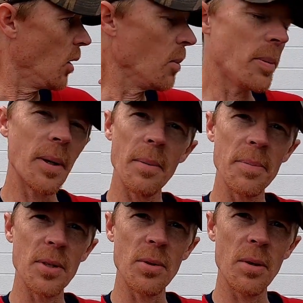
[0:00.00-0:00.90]
open
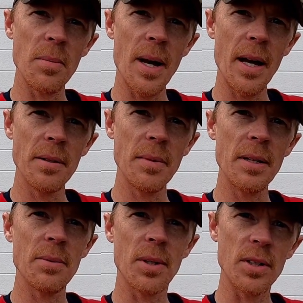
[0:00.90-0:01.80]
up the door behind
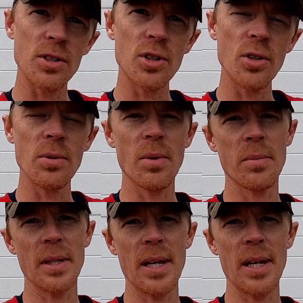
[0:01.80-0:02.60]
me. We're gonna show you what we